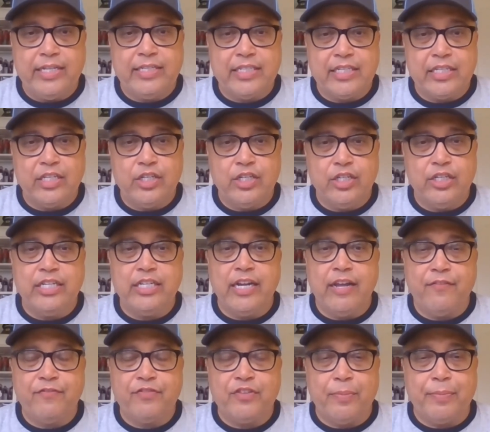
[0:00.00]
isn't good
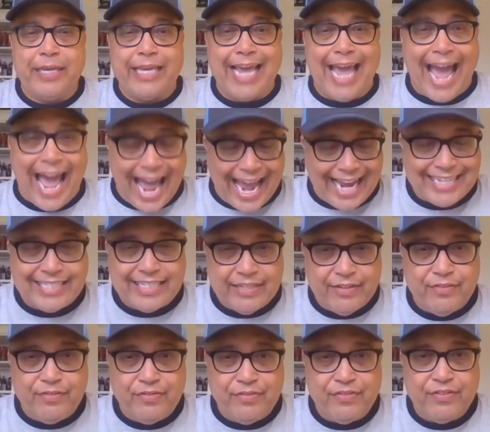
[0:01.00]
enough to be
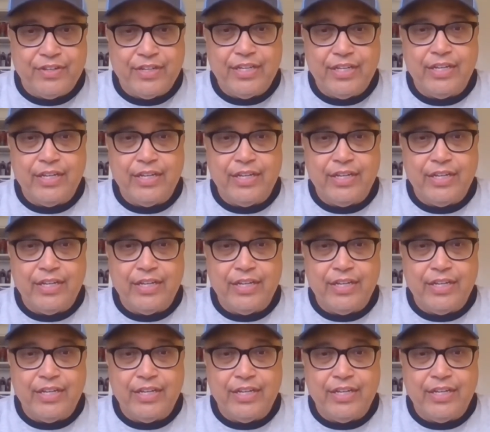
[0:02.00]
active